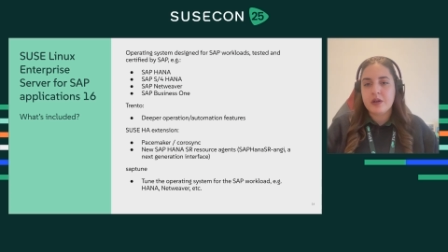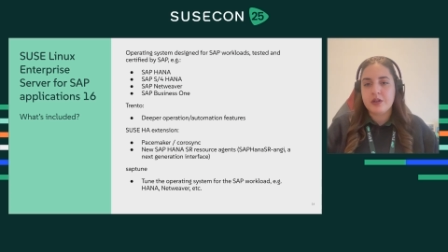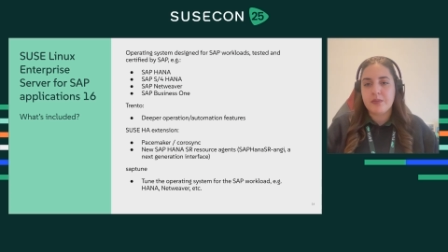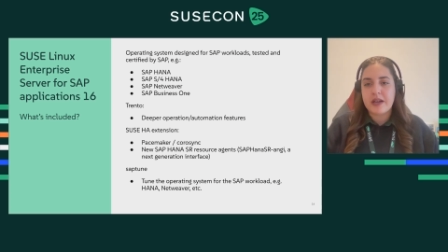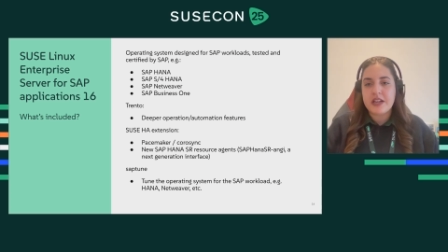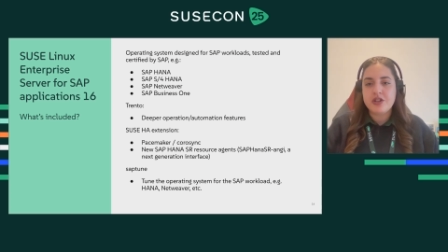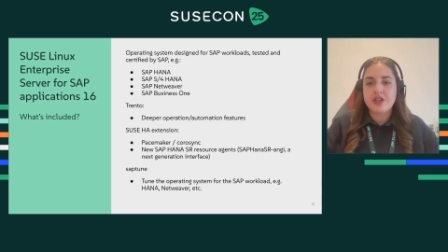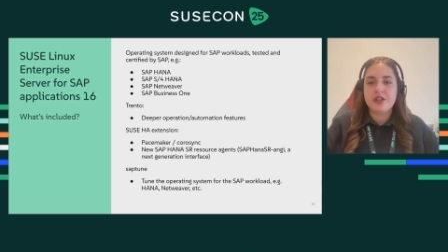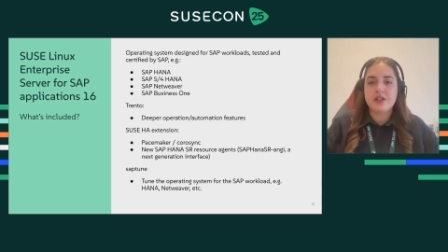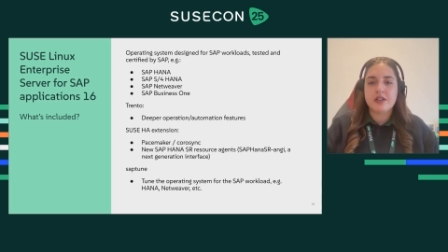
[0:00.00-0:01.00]

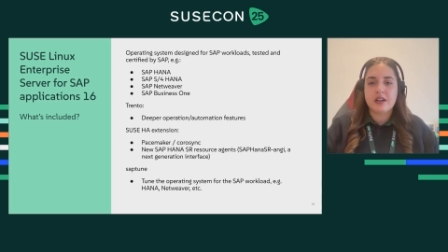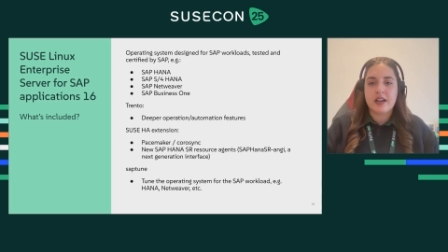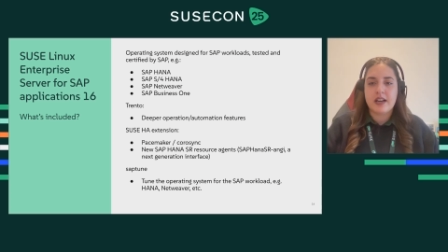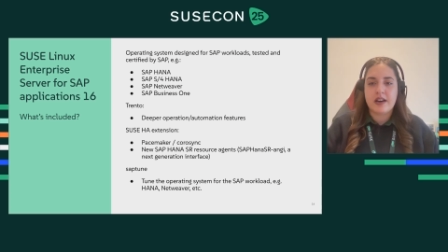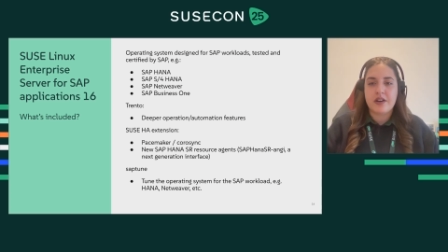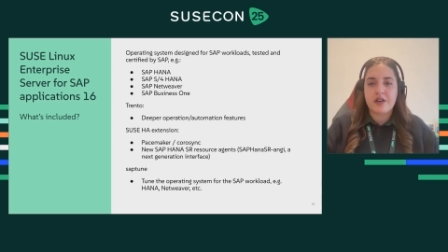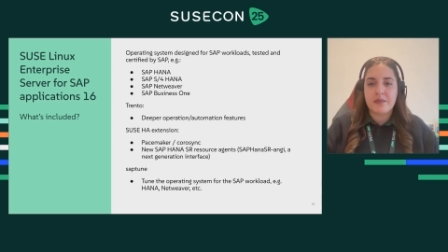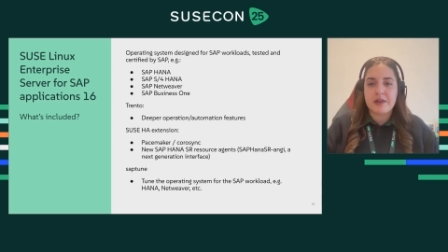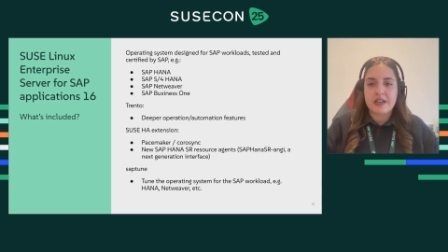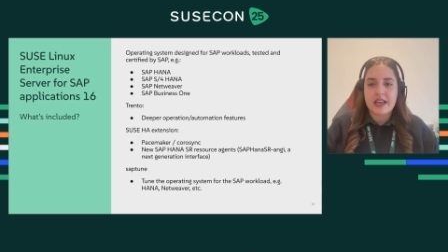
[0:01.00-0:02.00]
automation,
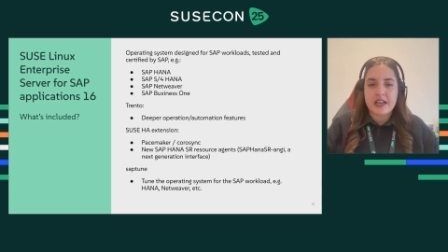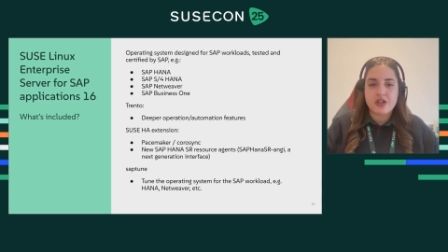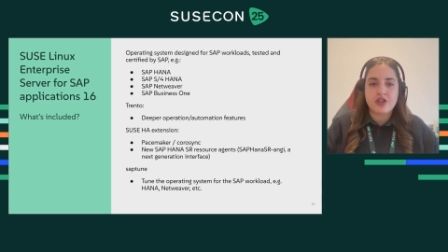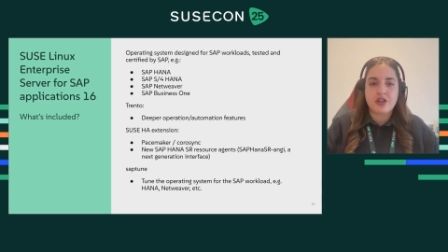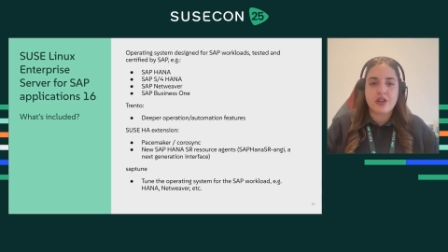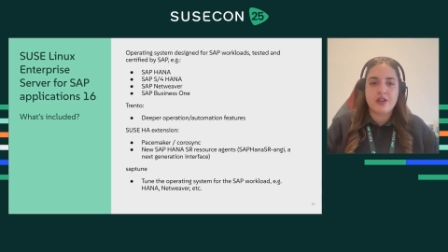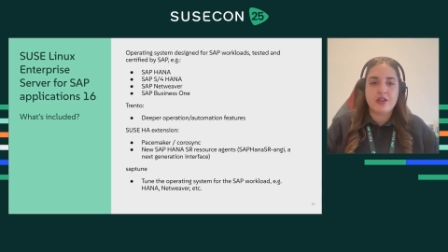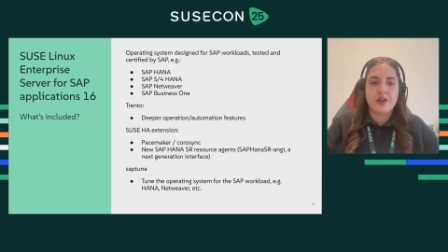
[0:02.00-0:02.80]
remediation,